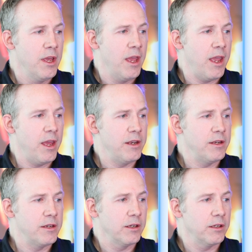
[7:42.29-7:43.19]

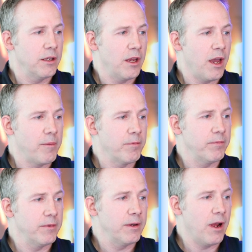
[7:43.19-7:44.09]
And
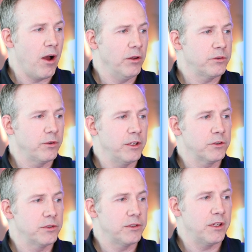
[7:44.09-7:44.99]
I'm also
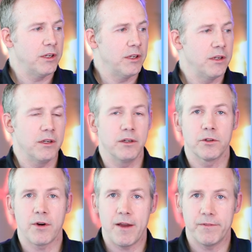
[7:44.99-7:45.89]
interested in
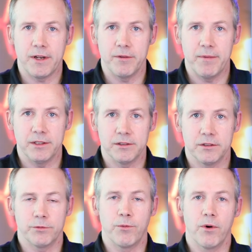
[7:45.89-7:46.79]
graph
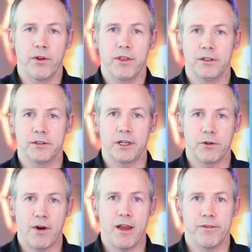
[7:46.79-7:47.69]
databases for things like
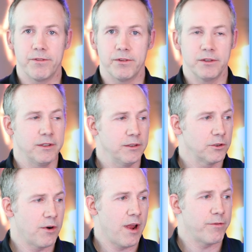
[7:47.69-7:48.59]

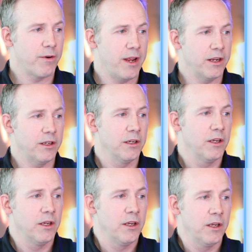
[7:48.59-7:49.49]
GraphRag.
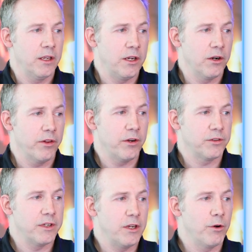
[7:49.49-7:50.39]
Here,
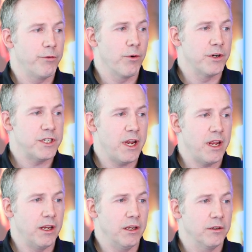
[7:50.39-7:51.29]
there's a
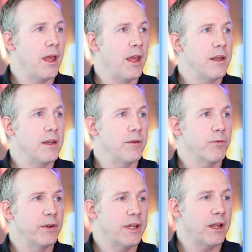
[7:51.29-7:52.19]
Neo4j. And
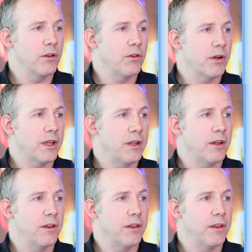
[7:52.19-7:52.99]
if we take a look at